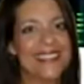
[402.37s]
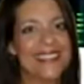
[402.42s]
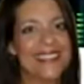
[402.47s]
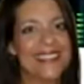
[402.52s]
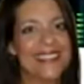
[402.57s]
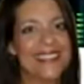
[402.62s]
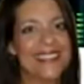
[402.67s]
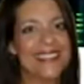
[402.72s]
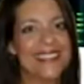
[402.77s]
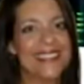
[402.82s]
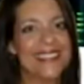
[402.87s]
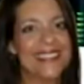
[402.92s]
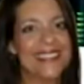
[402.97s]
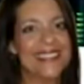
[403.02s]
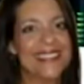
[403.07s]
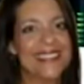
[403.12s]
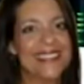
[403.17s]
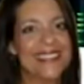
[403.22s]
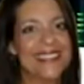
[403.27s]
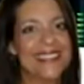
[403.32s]

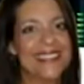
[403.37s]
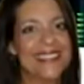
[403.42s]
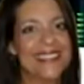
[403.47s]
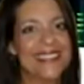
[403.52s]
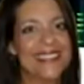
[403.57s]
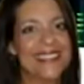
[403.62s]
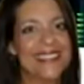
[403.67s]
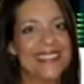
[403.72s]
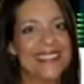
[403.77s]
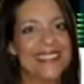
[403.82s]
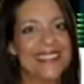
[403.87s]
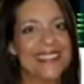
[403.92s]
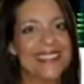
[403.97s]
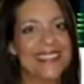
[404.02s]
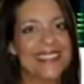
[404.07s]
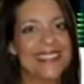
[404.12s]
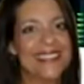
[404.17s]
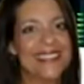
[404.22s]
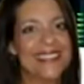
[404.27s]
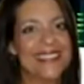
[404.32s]

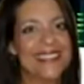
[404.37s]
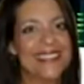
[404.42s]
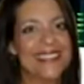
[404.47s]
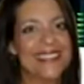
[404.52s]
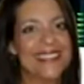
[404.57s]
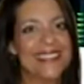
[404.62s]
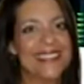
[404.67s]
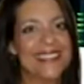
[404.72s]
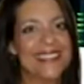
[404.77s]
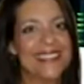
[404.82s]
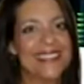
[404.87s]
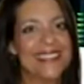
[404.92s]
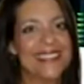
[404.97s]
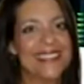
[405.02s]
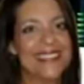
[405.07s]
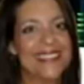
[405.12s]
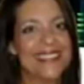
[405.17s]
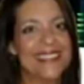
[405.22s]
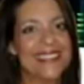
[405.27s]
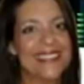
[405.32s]

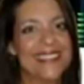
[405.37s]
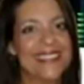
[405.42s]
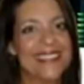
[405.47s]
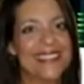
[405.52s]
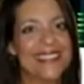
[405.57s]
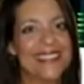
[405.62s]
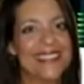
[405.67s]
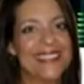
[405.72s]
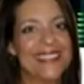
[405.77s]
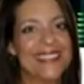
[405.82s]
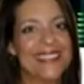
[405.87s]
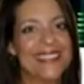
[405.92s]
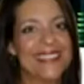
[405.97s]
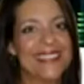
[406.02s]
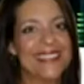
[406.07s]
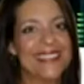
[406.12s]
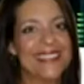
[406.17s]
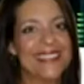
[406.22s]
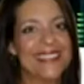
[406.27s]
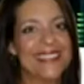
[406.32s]

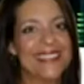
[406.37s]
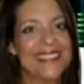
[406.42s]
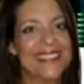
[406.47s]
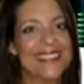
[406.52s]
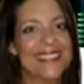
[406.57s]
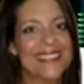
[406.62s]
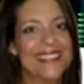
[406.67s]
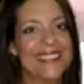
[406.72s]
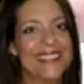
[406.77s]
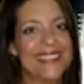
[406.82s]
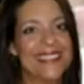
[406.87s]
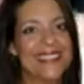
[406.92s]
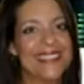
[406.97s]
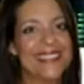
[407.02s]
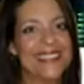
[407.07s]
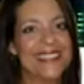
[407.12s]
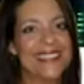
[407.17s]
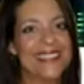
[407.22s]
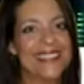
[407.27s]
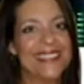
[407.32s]

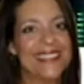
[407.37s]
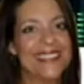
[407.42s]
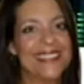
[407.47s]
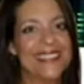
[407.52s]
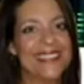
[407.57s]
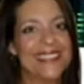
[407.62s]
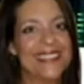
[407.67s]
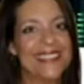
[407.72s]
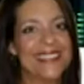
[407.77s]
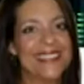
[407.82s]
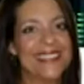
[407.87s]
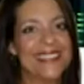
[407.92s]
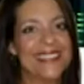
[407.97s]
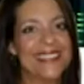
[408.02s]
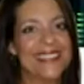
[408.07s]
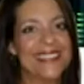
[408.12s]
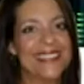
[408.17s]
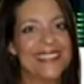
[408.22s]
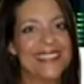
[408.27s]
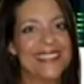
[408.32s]

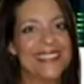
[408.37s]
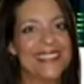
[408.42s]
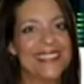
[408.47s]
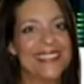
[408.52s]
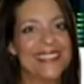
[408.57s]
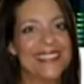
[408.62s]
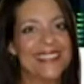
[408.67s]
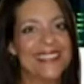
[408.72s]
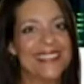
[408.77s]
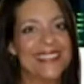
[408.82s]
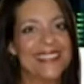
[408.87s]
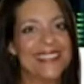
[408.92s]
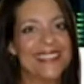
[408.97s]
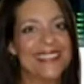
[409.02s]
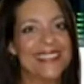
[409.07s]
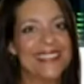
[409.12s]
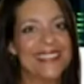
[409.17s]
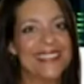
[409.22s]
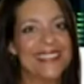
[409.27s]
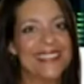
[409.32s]

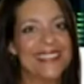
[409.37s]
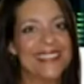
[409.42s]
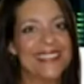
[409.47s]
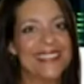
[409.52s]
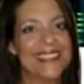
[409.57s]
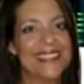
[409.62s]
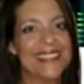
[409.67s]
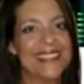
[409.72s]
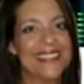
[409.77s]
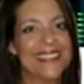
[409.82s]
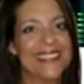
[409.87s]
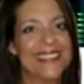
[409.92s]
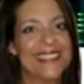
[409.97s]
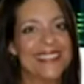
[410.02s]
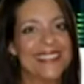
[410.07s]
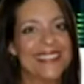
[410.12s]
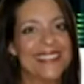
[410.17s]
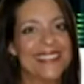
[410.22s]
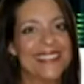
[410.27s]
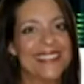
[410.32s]
[no speech]